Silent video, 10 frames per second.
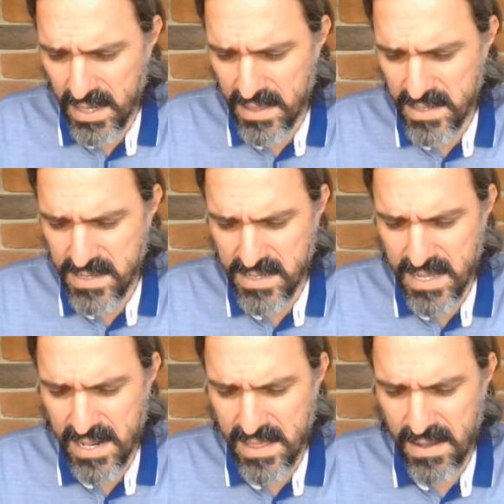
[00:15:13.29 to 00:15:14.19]
in the sense
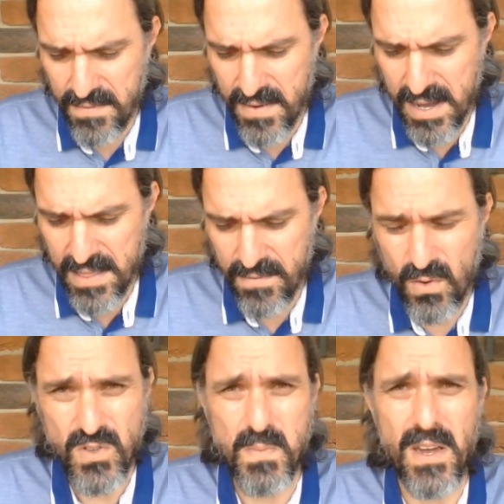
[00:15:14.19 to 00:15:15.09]
that they've
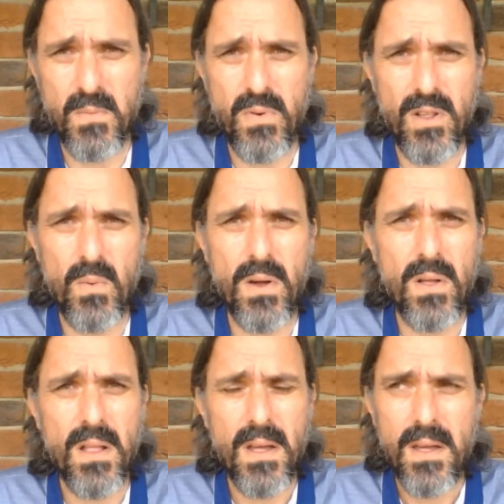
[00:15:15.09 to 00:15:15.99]
all smoked pretty well.